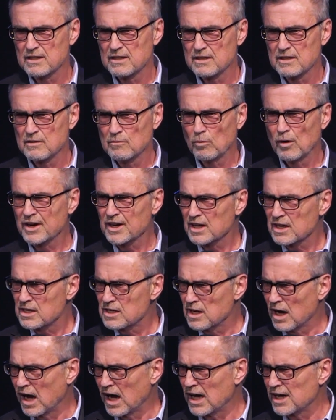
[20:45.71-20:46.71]
What a
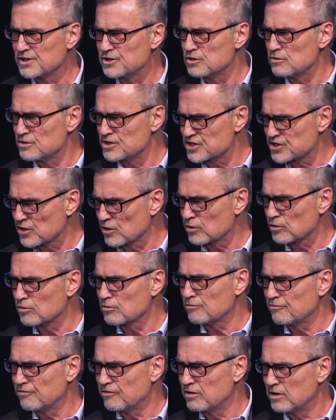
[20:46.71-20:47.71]
God you
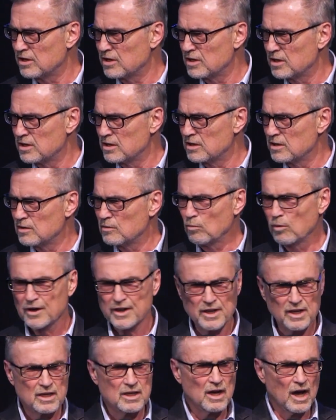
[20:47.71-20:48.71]
serve. What a
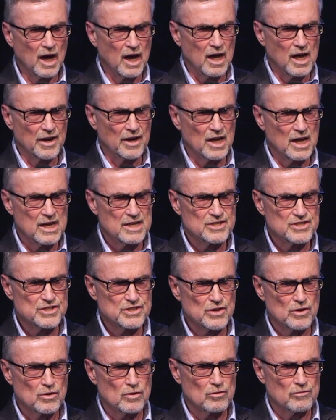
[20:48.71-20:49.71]
God I
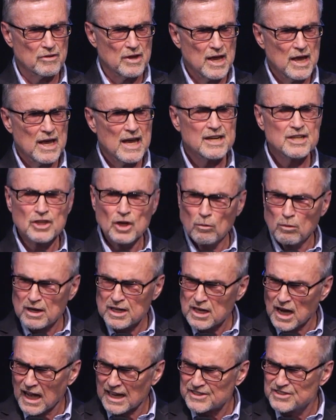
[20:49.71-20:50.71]
serve. And you know what
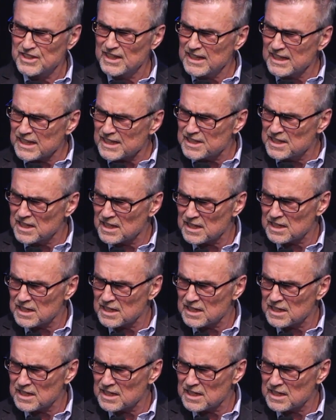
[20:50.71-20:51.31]
God did?